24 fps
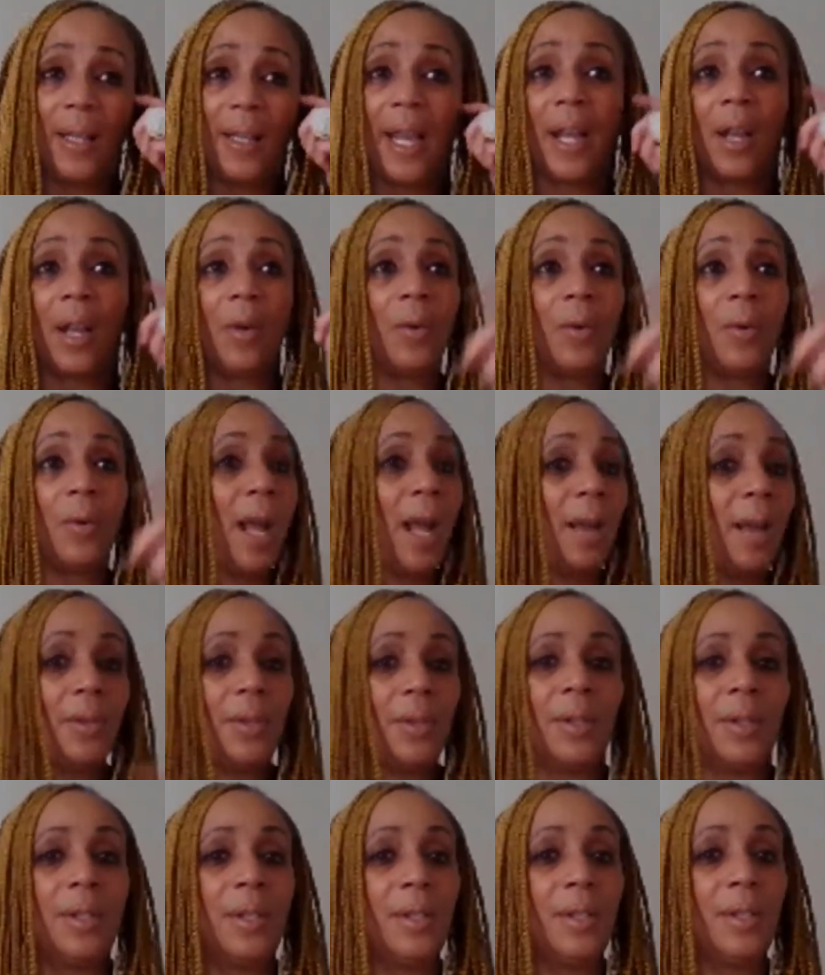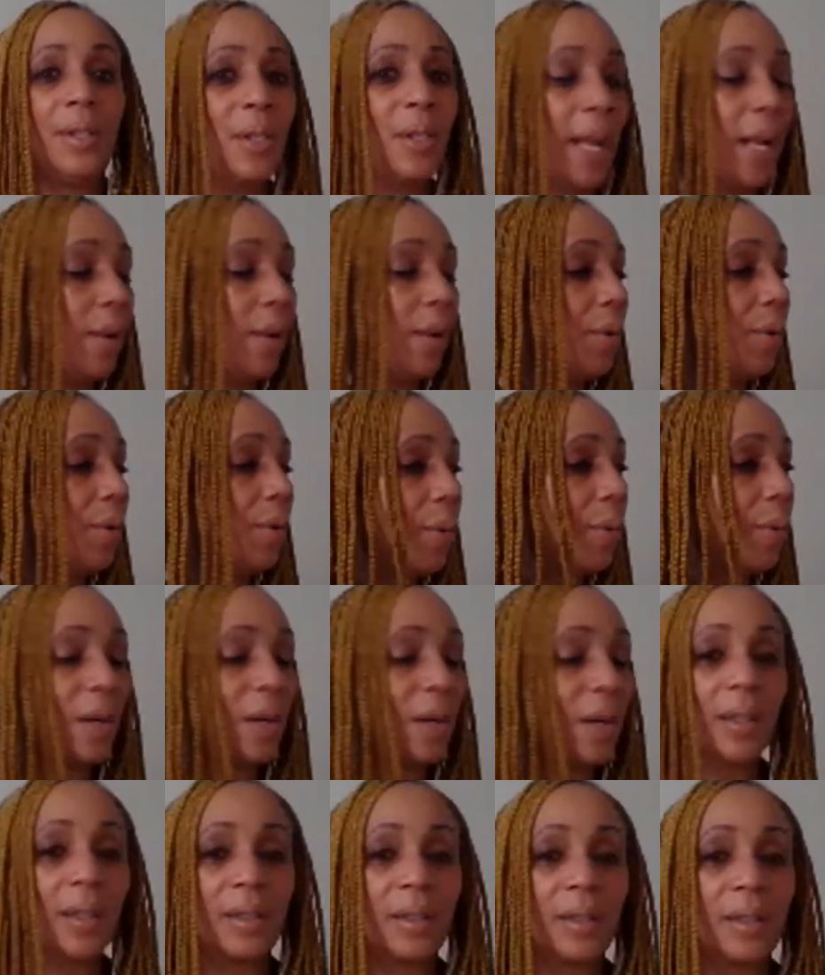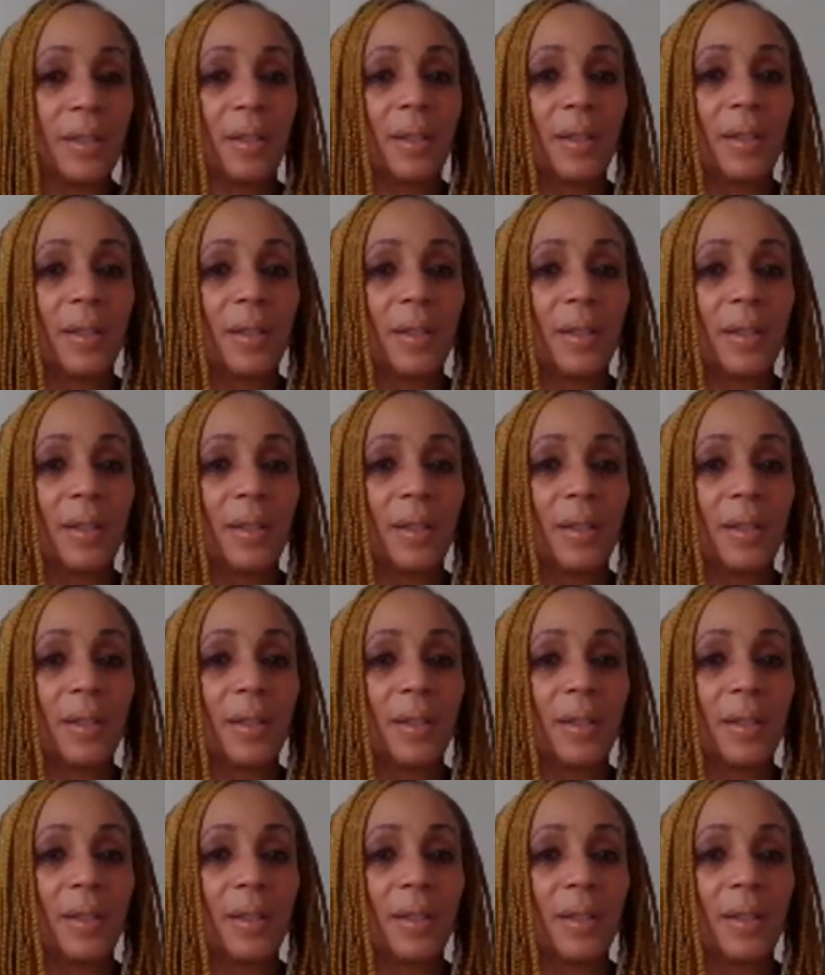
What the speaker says: They go to work.